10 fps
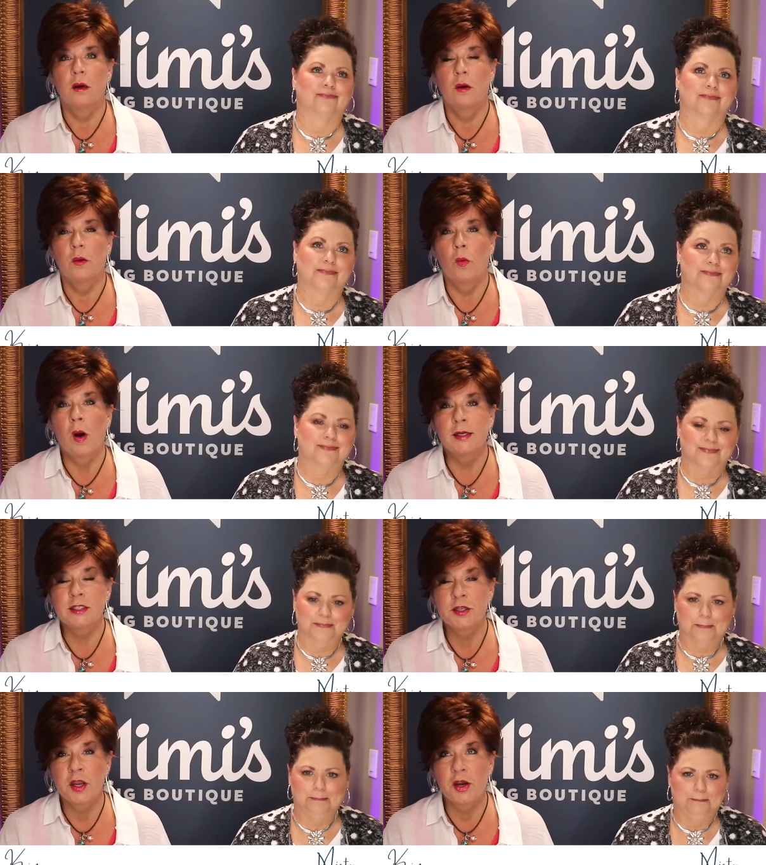Speaker 1: want to
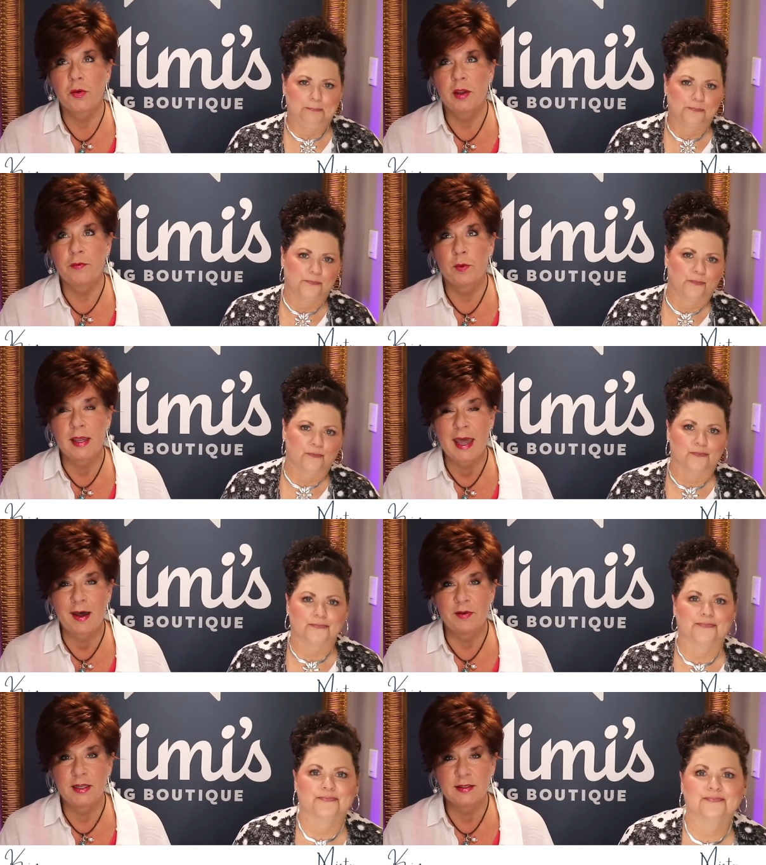know if we have
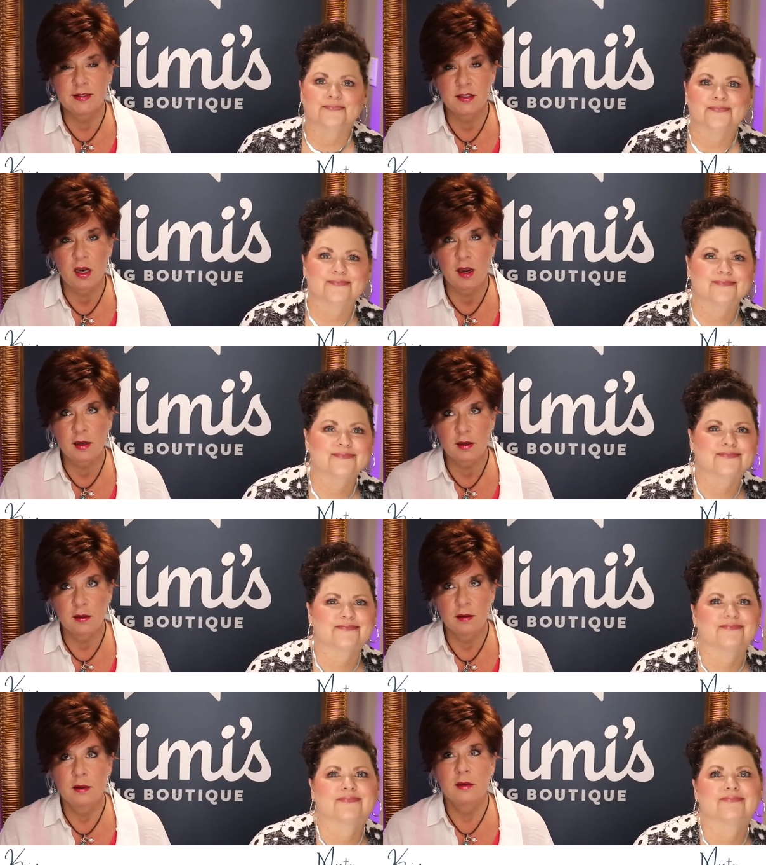it in stock,
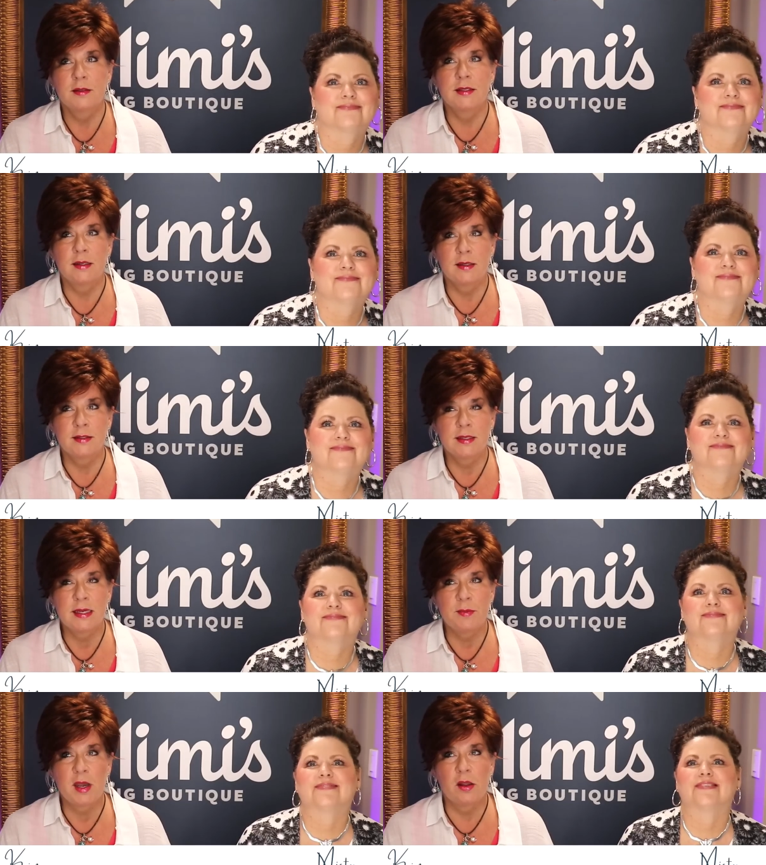send us an
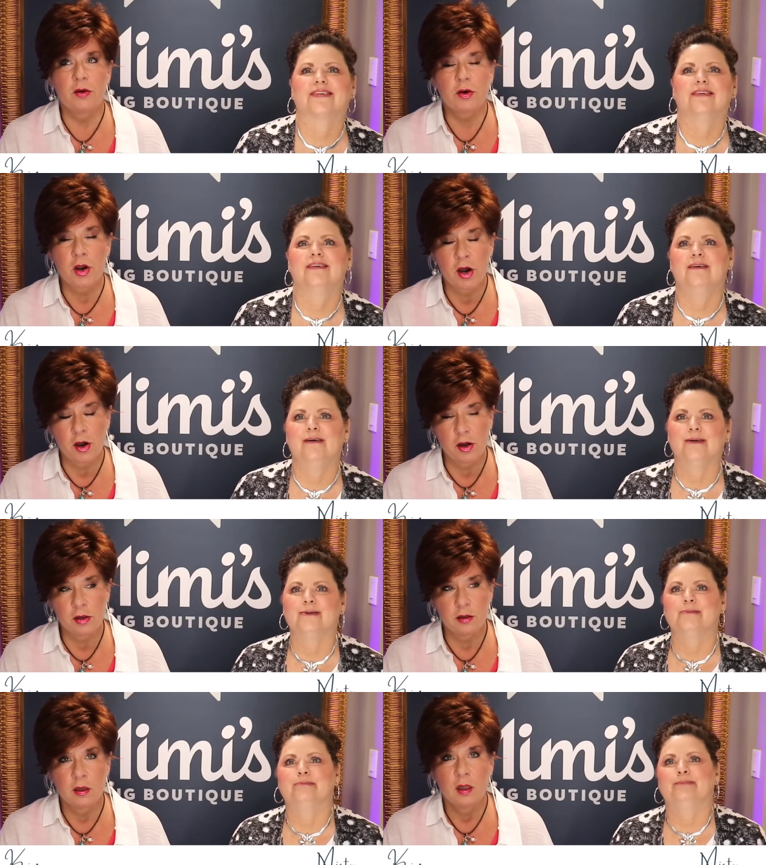email or call.
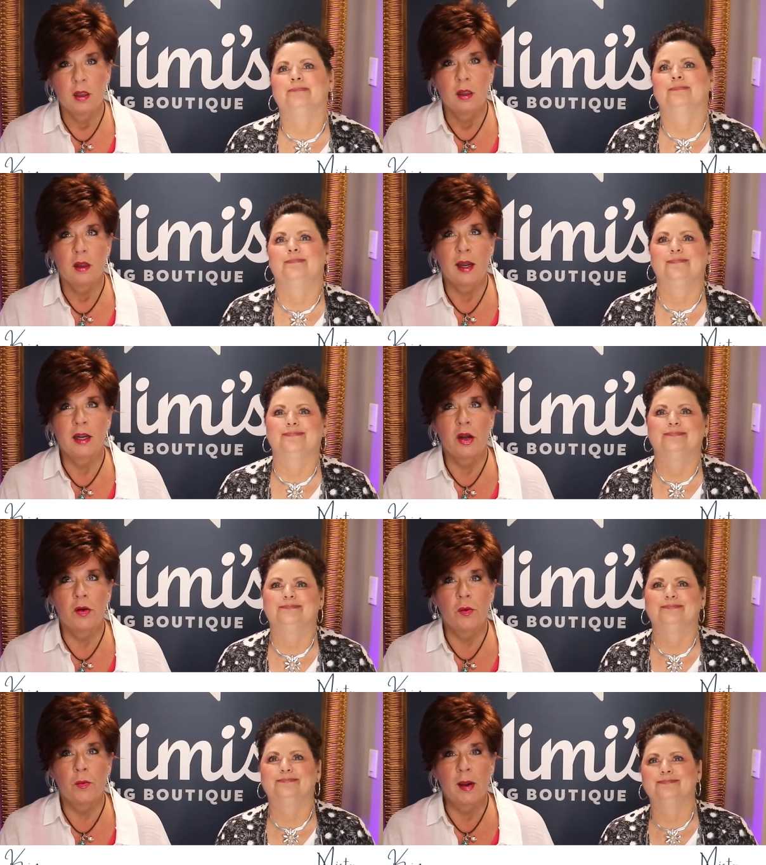I know
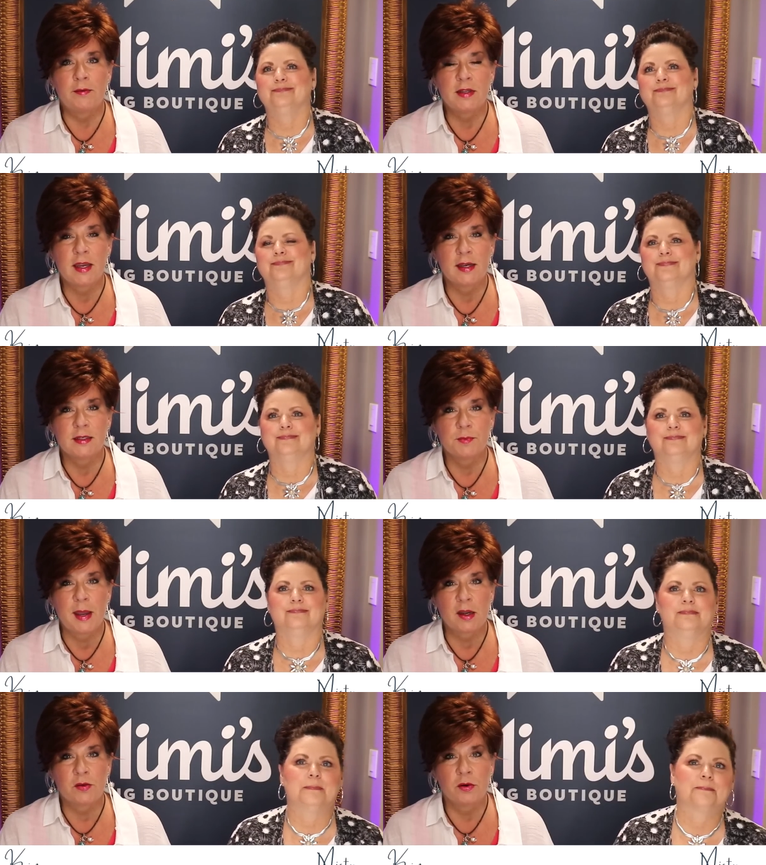Wavy Days
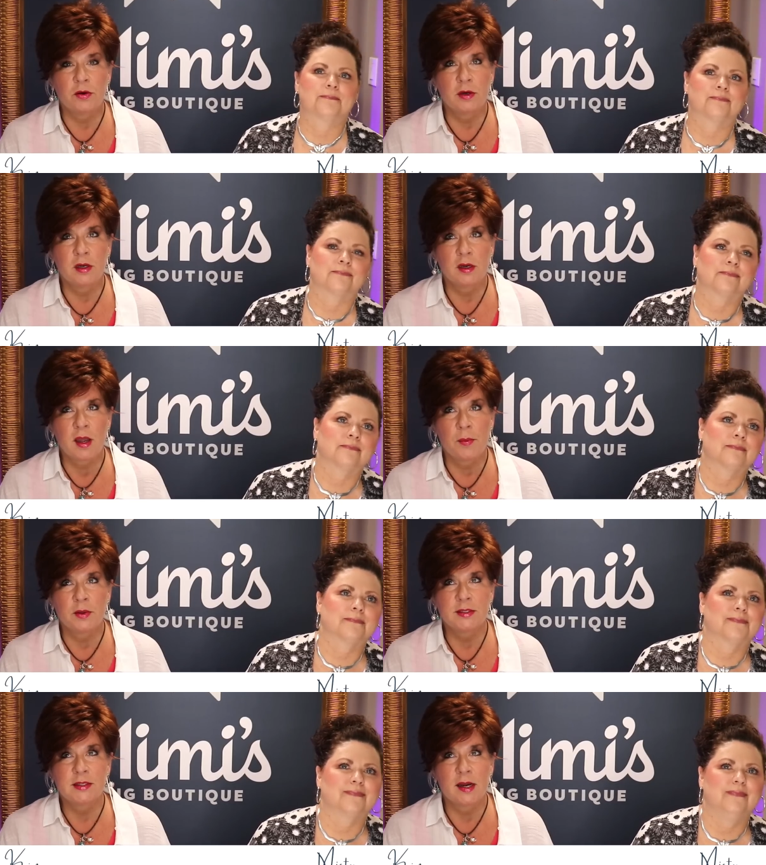back ordered in a couple of
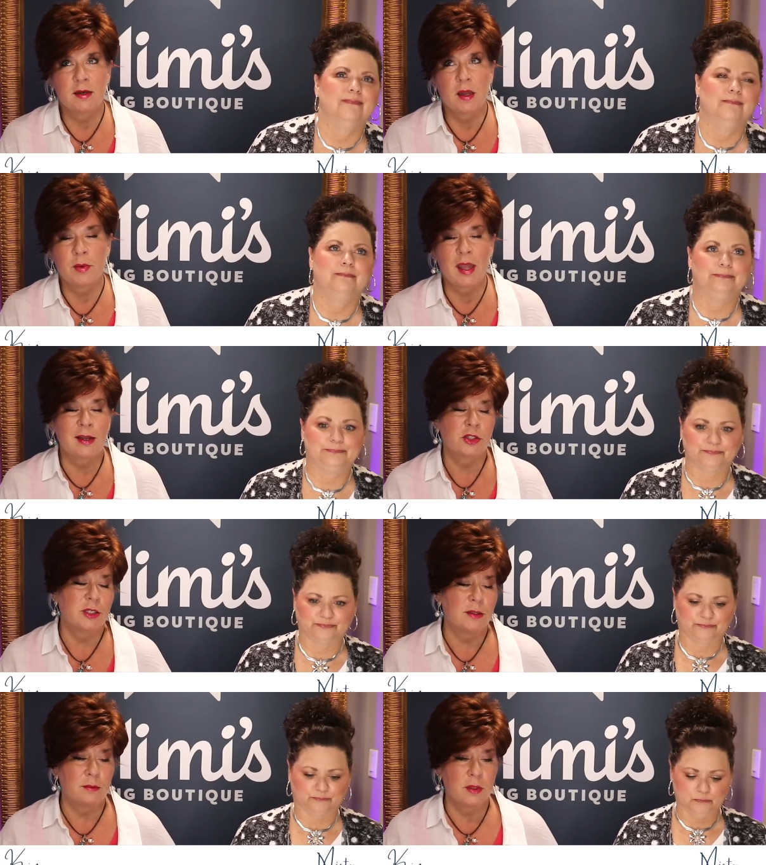styles. I mean,
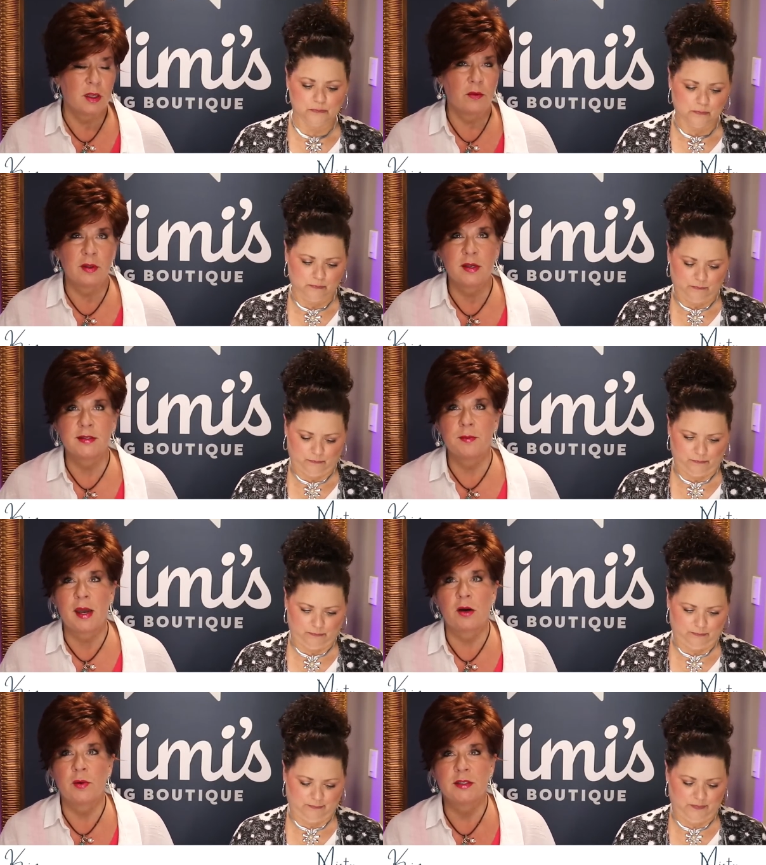actually, you know, it doesn't
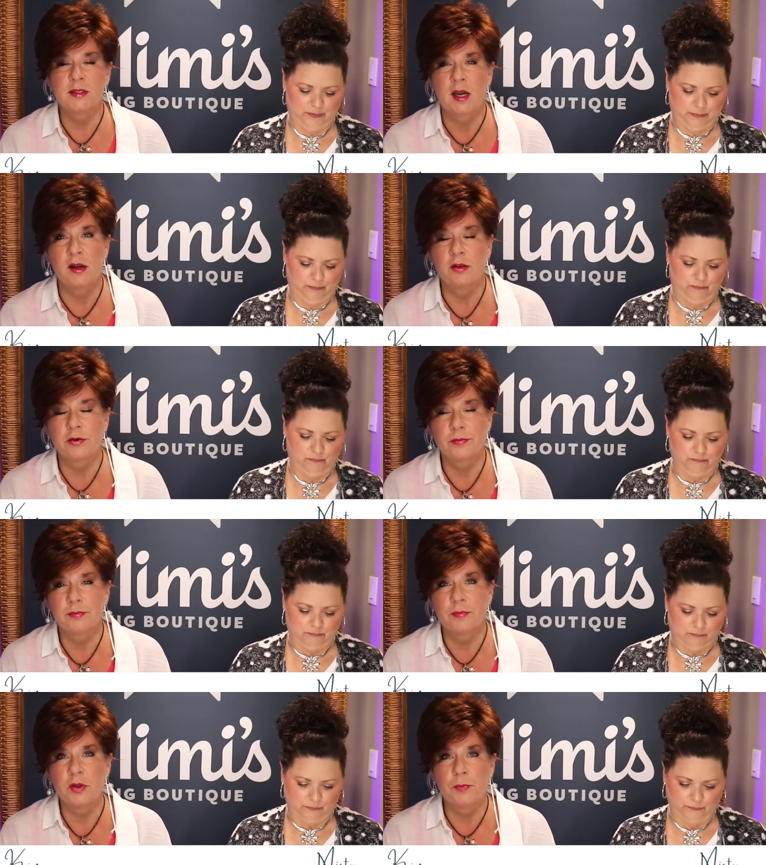matter what style or
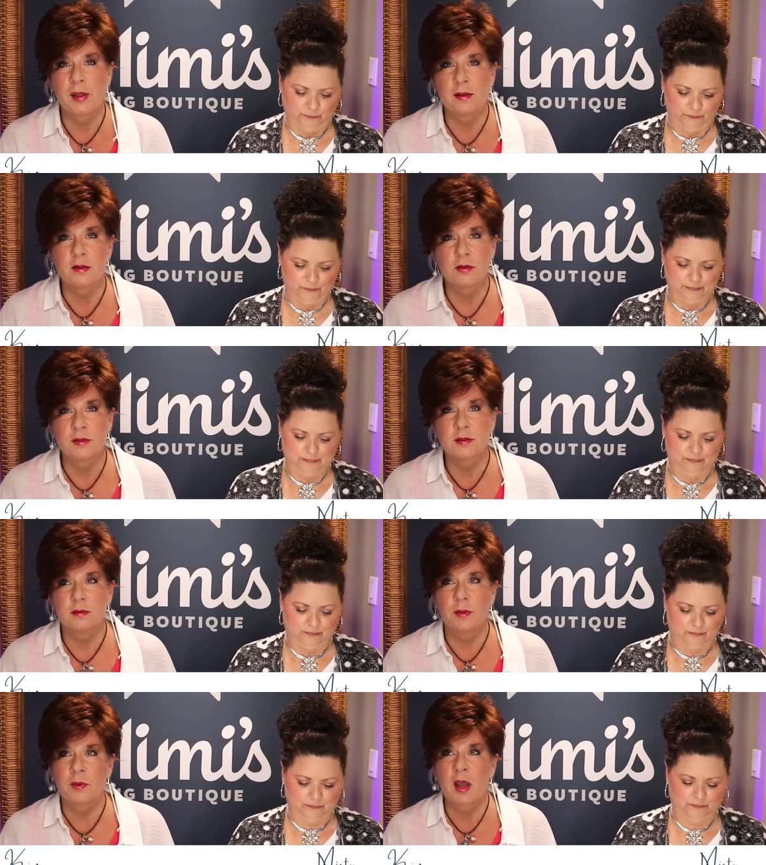you pick. There's a
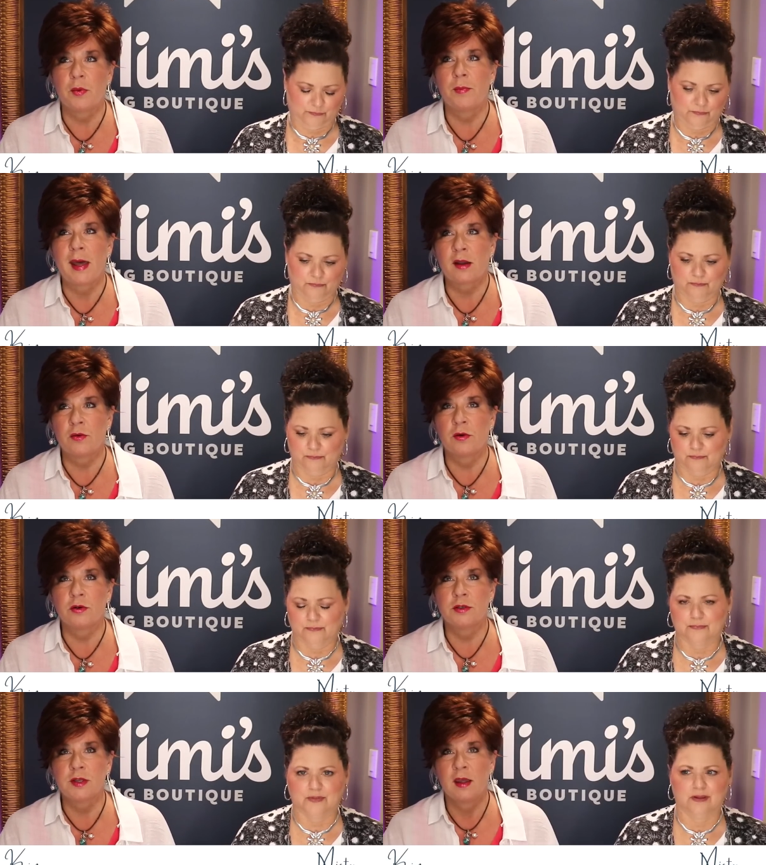couple of back orders,